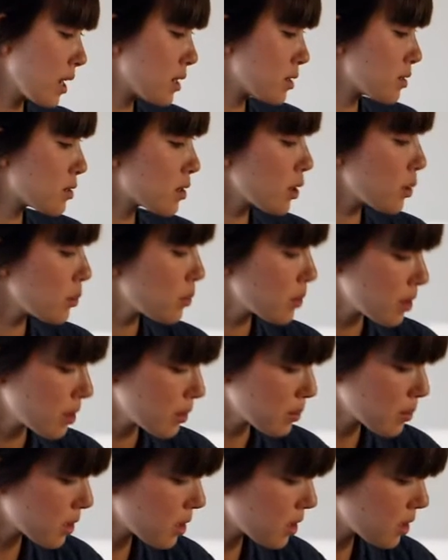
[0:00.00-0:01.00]
So what
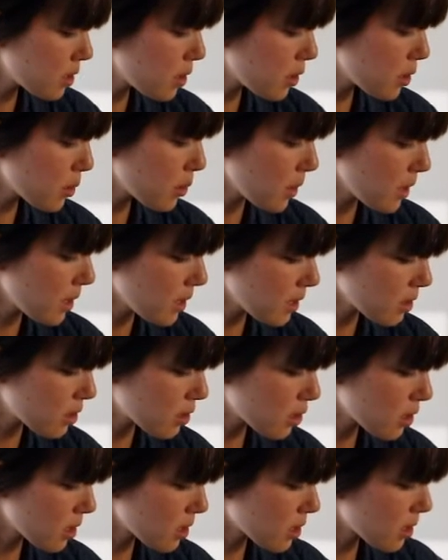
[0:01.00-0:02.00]
I'm going to do is
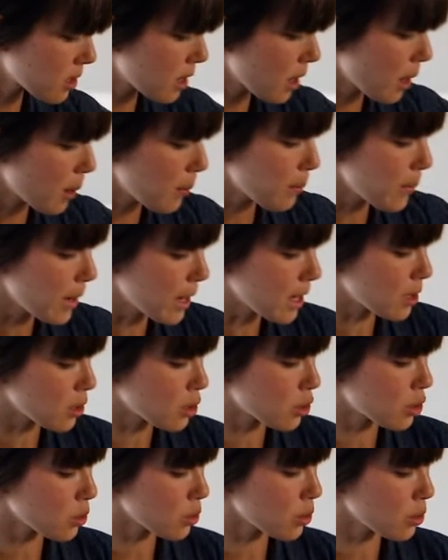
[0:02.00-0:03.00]
just make
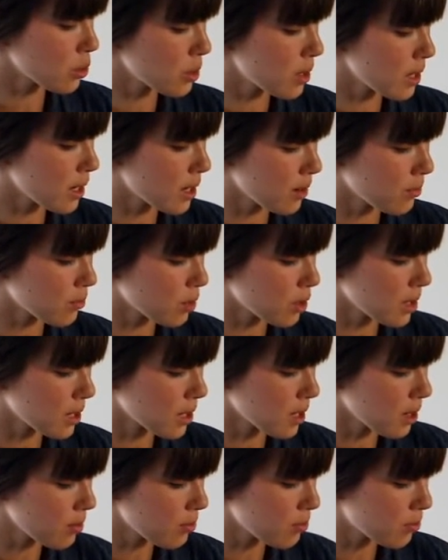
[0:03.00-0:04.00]
sure that I've got
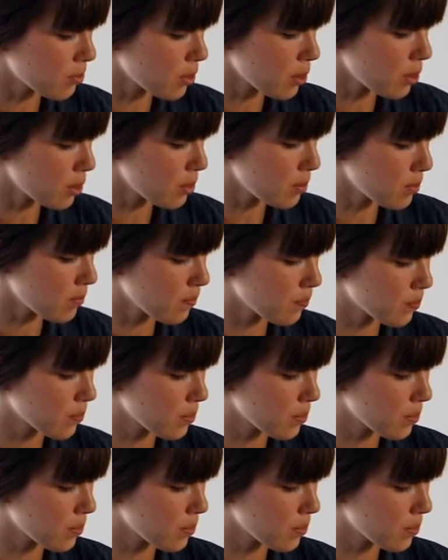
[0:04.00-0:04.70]
enough room